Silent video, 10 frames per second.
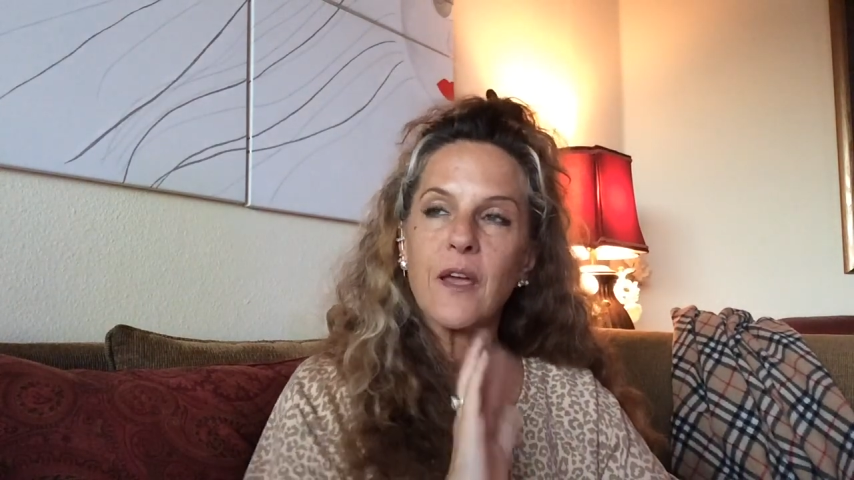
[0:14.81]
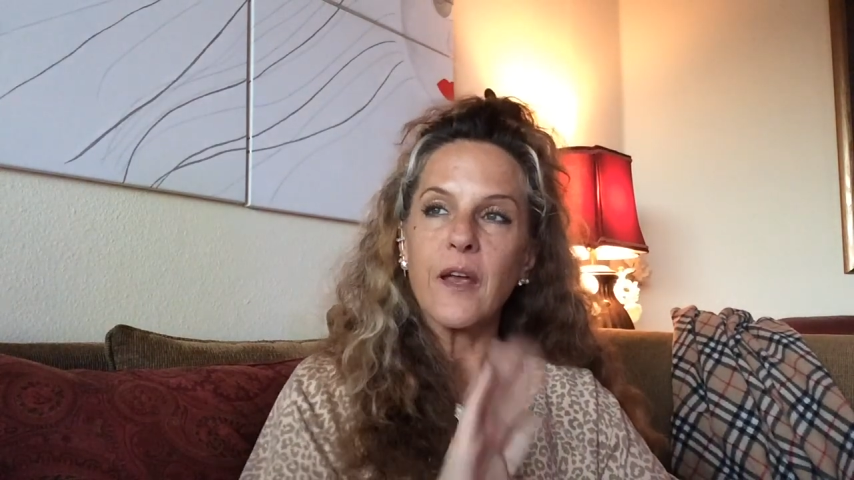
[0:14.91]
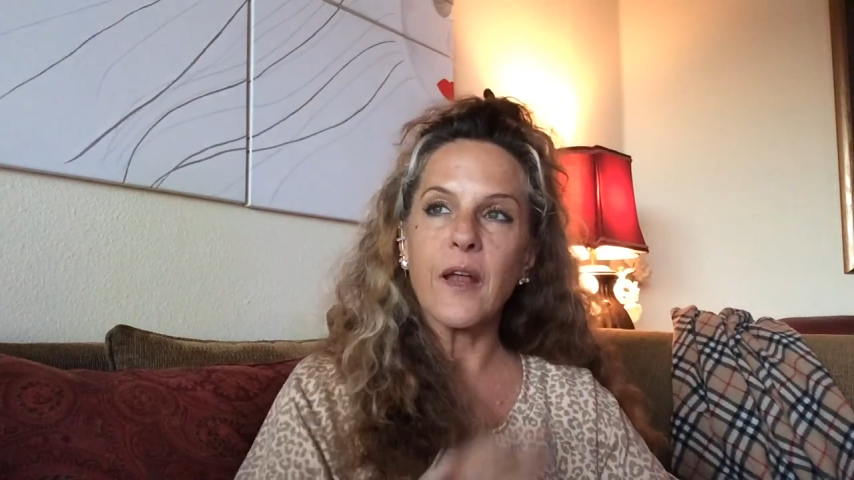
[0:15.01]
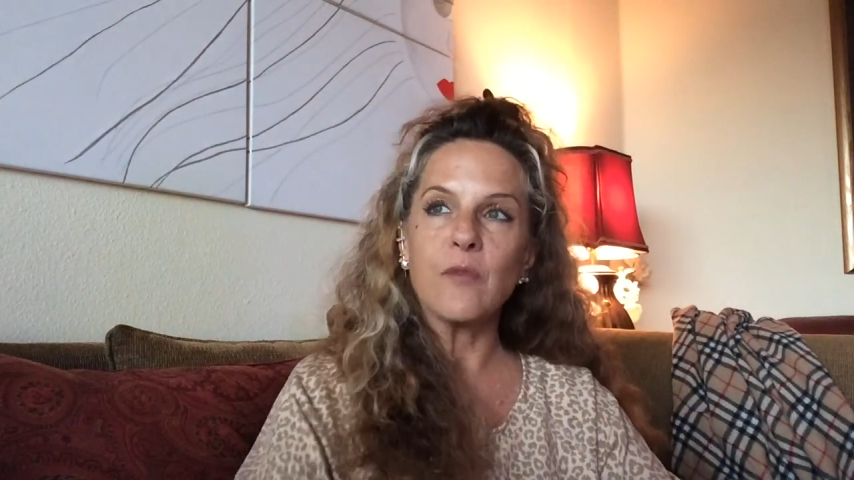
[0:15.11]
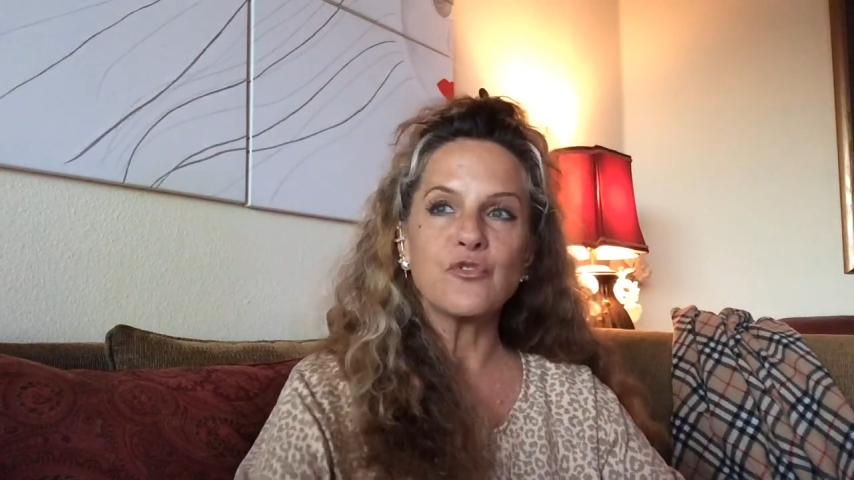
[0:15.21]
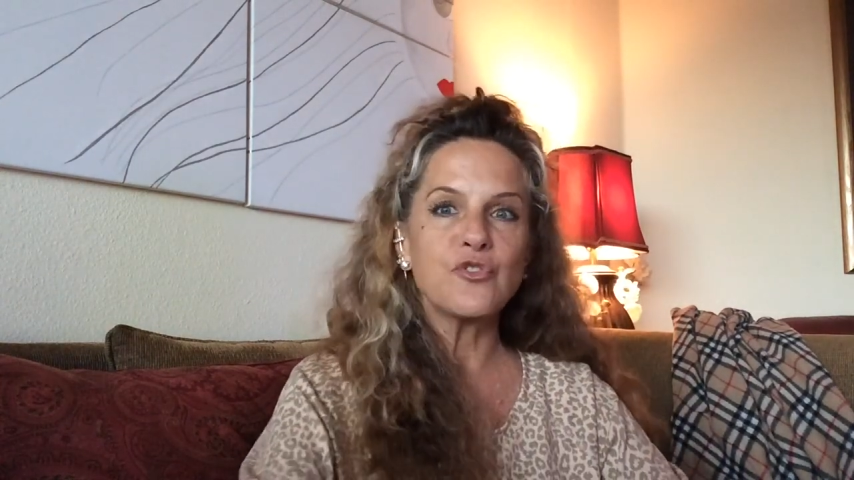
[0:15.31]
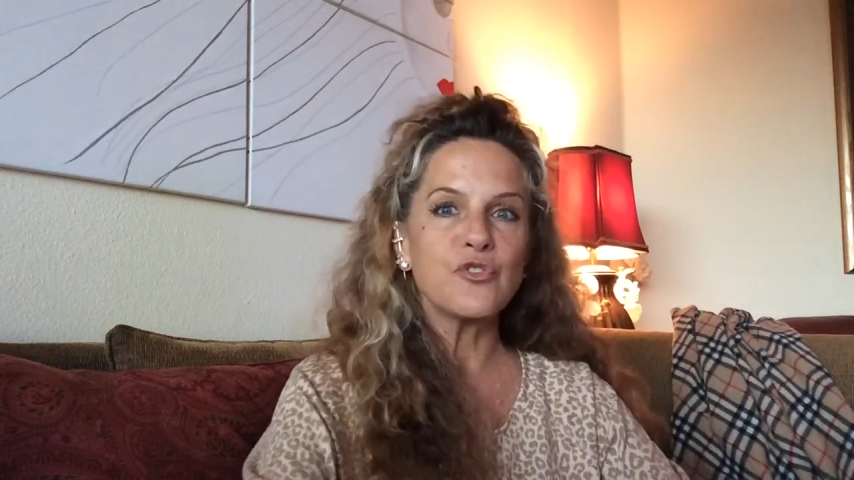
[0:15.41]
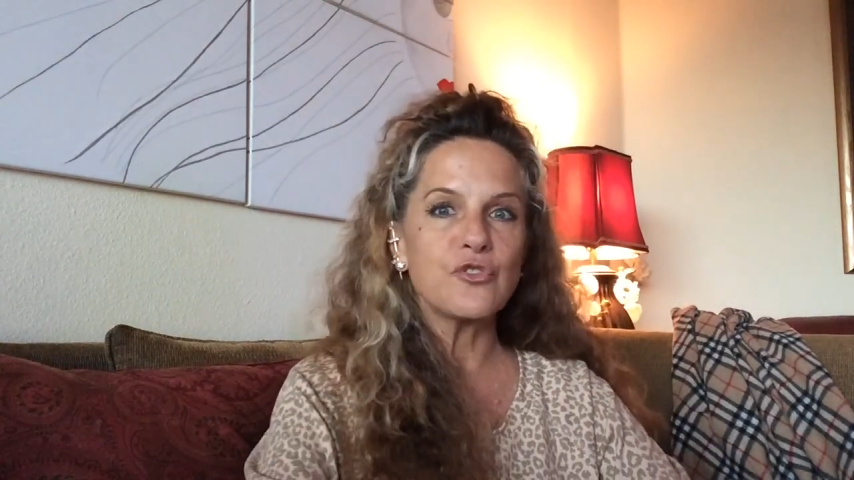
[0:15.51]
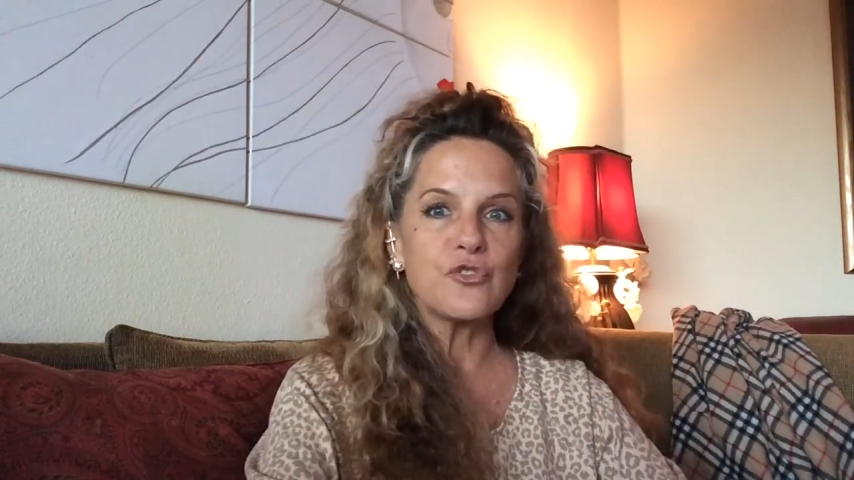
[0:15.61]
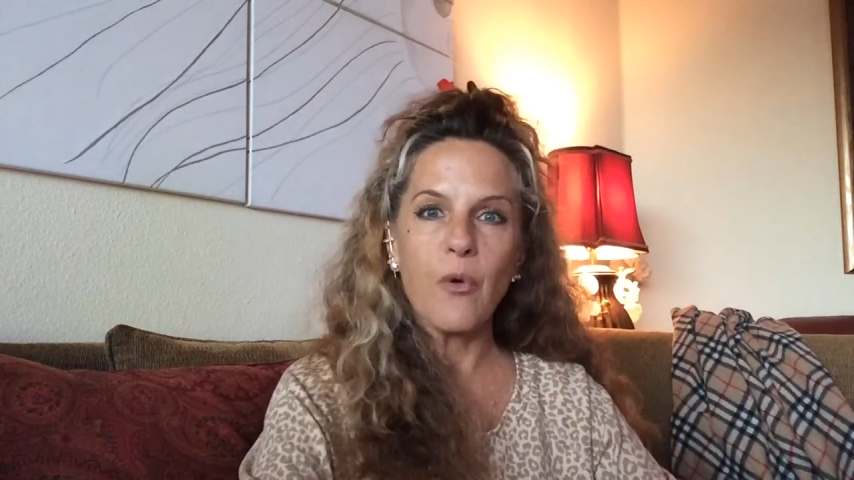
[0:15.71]
and I was
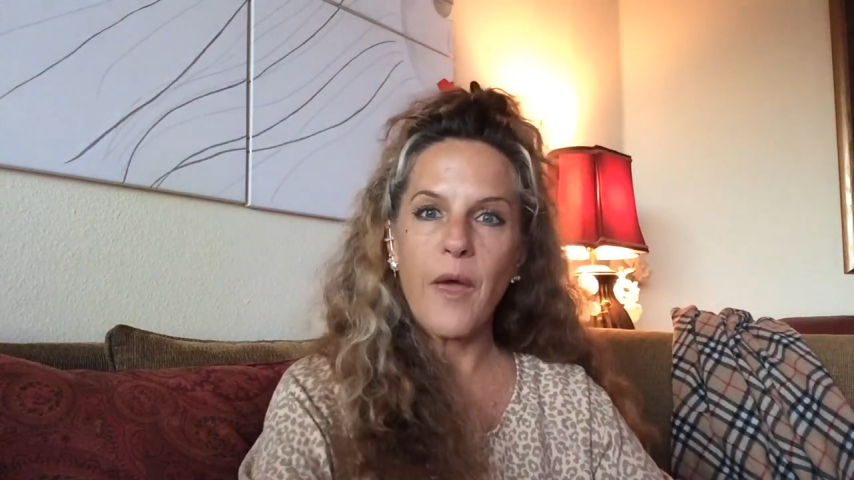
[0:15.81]
just so